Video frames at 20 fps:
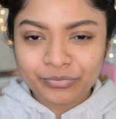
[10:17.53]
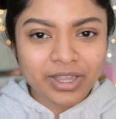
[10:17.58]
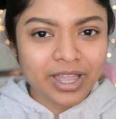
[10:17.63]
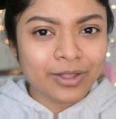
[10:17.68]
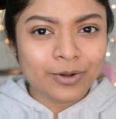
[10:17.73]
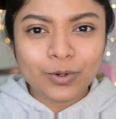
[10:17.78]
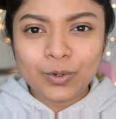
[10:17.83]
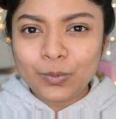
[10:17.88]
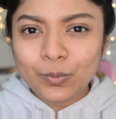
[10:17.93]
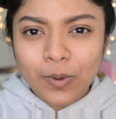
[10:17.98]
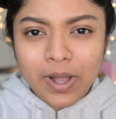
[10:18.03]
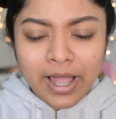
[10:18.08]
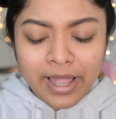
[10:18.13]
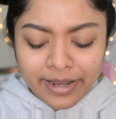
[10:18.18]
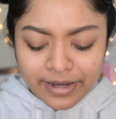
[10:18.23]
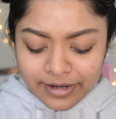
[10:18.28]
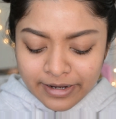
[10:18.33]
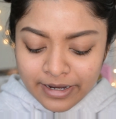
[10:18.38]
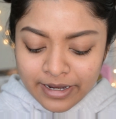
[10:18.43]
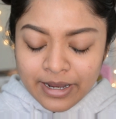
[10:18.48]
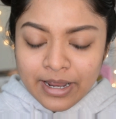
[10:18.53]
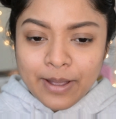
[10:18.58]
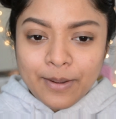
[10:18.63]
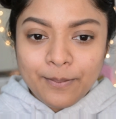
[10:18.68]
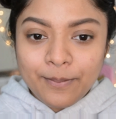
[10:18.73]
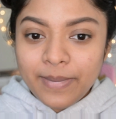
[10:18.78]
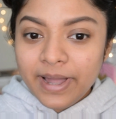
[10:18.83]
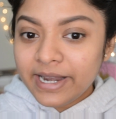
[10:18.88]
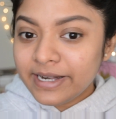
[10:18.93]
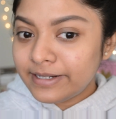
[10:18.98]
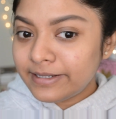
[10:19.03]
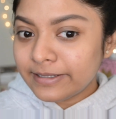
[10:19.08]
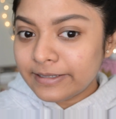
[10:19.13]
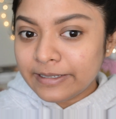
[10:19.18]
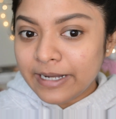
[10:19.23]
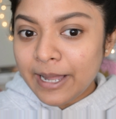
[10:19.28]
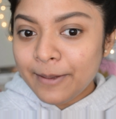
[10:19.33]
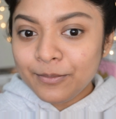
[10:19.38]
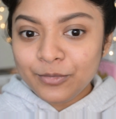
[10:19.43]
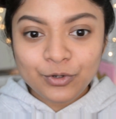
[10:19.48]
I don't know why, but
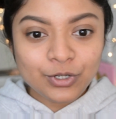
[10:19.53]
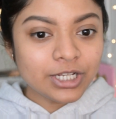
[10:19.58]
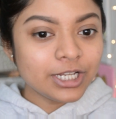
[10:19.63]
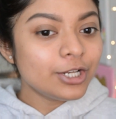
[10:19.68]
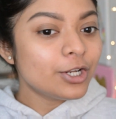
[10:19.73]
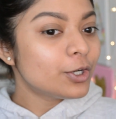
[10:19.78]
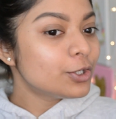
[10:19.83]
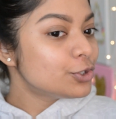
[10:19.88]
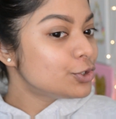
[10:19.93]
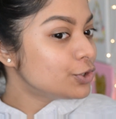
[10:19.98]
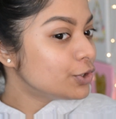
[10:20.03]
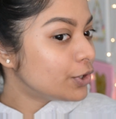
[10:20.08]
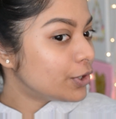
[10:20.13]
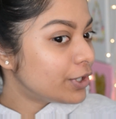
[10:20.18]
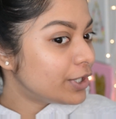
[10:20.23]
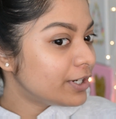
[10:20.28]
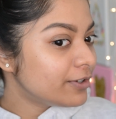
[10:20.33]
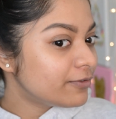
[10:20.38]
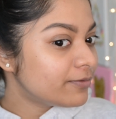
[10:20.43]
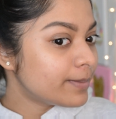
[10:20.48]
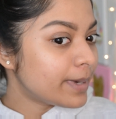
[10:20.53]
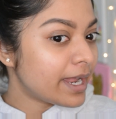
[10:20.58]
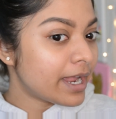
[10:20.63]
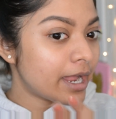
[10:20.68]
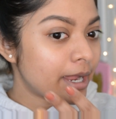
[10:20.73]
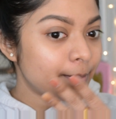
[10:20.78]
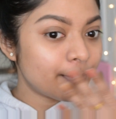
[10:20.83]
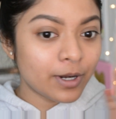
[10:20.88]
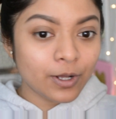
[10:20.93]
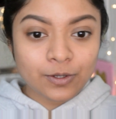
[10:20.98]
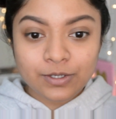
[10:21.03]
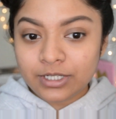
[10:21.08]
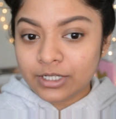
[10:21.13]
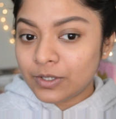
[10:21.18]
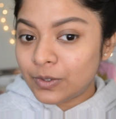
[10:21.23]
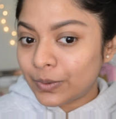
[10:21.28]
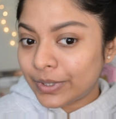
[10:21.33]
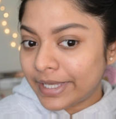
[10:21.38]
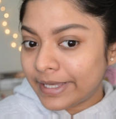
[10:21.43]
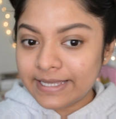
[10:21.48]
I'm really not sure if my eyebrows are
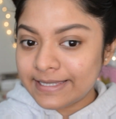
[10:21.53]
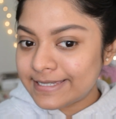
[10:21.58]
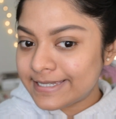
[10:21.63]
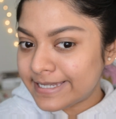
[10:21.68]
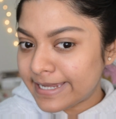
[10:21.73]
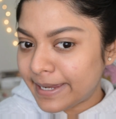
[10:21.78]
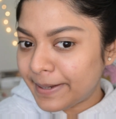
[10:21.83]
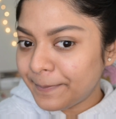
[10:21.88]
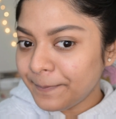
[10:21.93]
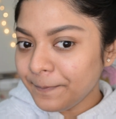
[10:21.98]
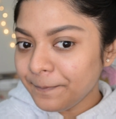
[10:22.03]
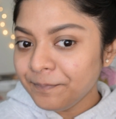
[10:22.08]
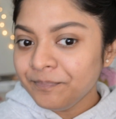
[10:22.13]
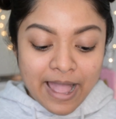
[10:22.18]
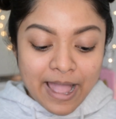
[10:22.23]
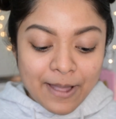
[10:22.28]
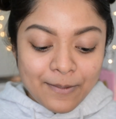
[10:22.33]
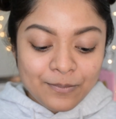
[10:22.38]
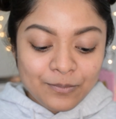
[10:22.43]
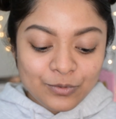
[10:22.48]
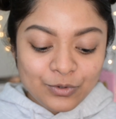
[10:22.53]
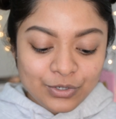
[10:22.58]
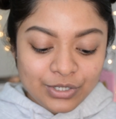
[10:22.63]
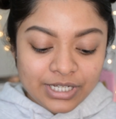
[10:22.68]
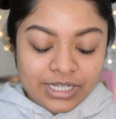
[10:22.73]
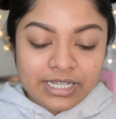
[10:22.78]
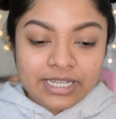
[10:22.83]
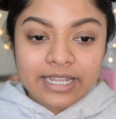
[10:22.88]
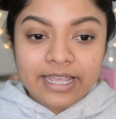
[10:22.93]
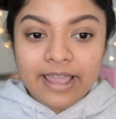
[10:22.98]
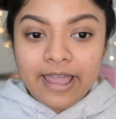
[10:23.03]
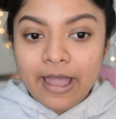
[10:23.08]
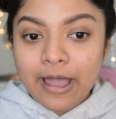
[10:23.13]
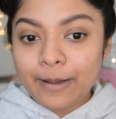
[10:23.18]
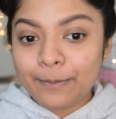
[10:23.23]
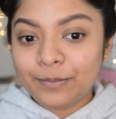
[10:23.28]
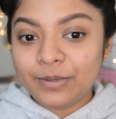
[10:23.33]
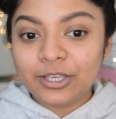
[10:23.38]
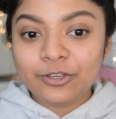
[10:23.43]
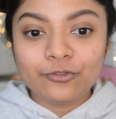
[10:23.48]
looking same. I'm really
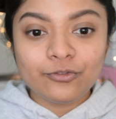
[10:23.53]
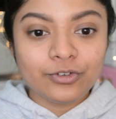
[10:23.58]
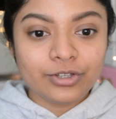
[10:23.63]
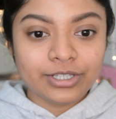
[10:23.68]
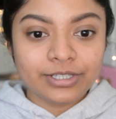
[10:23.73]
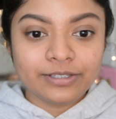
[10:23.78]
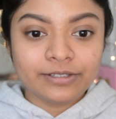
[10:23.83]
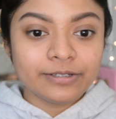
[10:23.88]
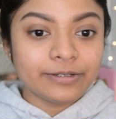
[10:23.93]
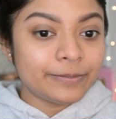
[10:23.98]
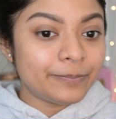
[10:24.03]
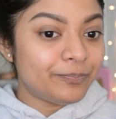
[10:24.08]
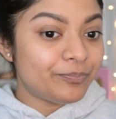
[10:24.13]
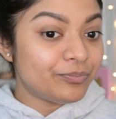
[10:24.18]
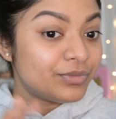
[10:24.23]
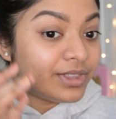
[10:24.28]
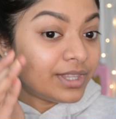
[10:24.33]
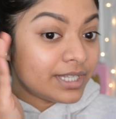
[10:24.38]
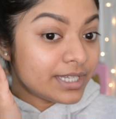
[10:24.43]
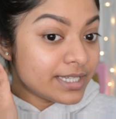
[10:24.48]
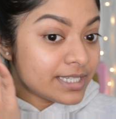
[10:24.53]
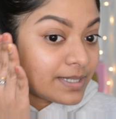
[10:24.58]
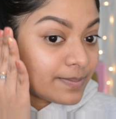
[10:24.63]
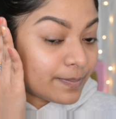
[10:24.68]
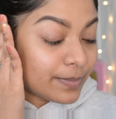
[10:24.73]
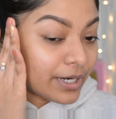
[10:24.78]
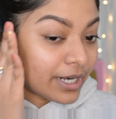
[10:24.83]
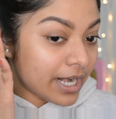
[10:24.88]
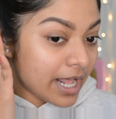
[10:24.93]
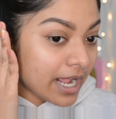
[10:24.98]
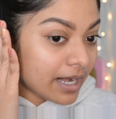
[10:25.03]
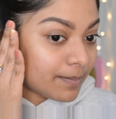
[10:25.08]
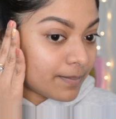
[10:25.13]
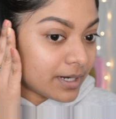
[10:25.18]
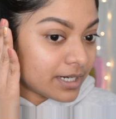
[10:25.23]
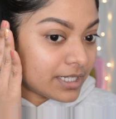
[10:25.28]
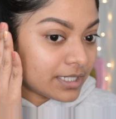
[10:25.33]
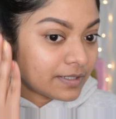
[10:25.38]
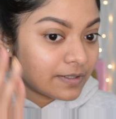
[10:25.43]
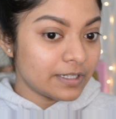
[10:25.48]
happy with this product
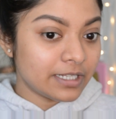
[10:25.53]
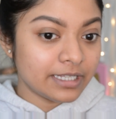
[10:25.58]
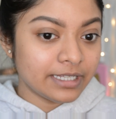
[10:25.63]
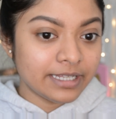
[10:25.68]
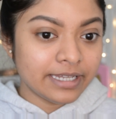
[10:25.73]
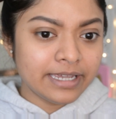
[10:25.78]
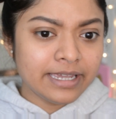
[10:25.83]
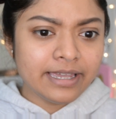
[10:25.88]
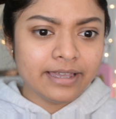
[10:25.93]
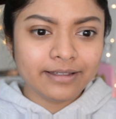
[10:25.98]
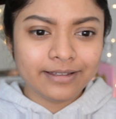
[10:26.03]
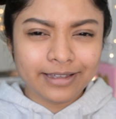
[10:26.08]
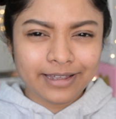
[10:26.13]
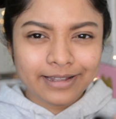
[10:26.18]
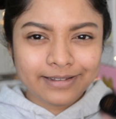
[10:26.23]
particularly.